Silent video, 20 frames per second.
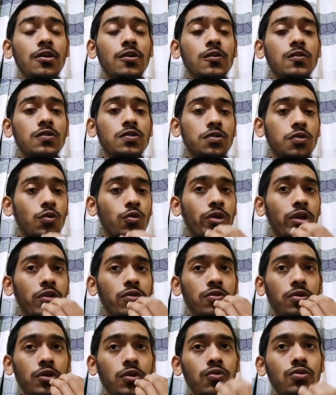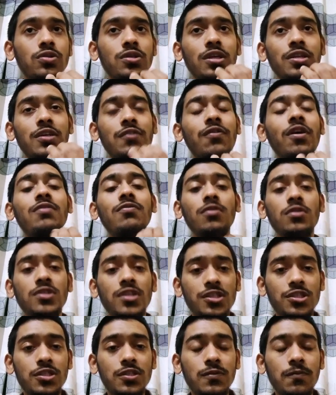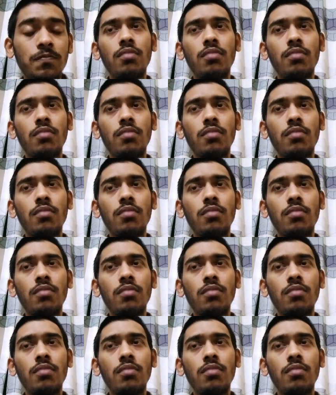So we use the define value section.